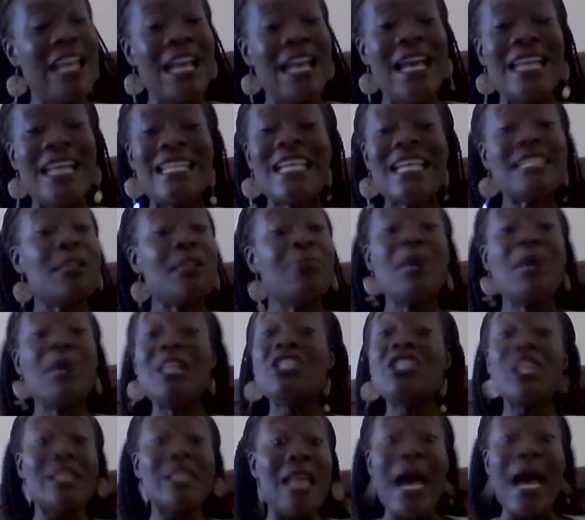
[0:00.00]
there's a bunch
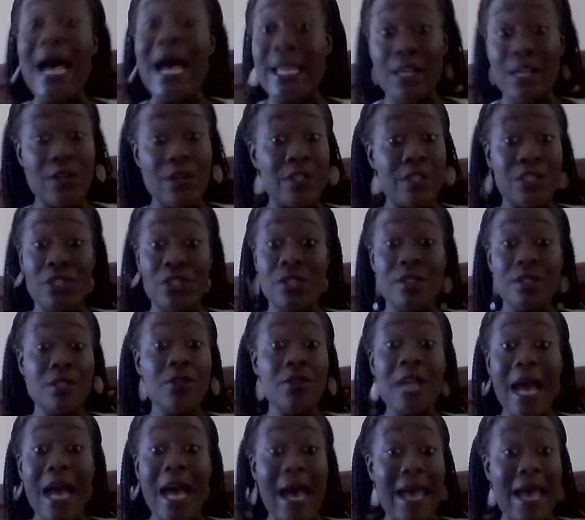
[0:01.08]
of liars, you
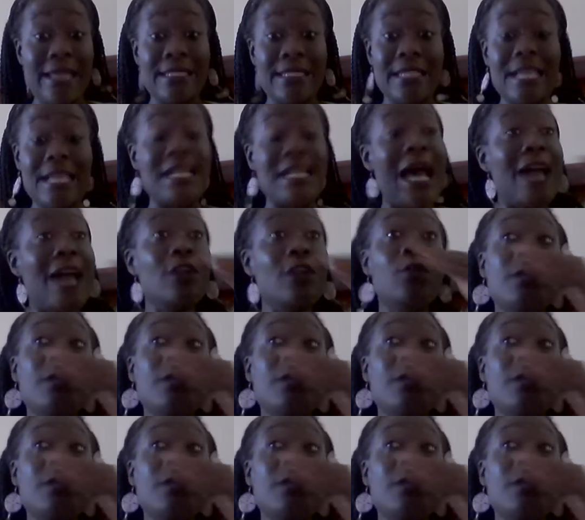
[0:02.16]
guys. And I don't